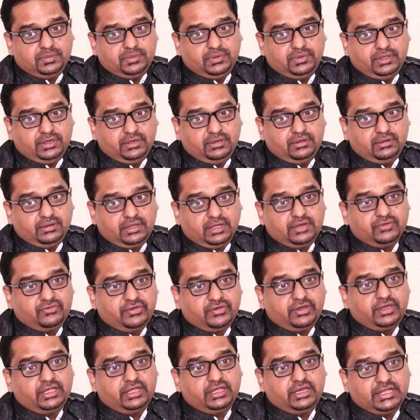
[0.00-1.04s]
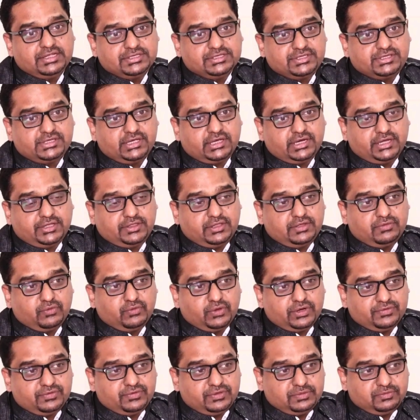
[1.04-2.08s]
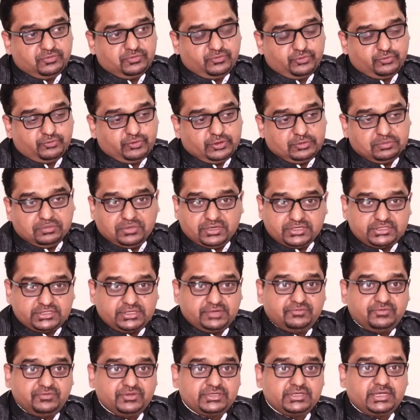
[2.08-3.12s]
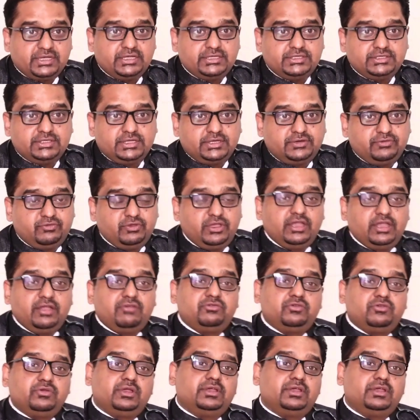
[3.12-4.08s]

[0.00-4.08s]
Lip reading: In sitting in NCR, I think we must emphasize that we have to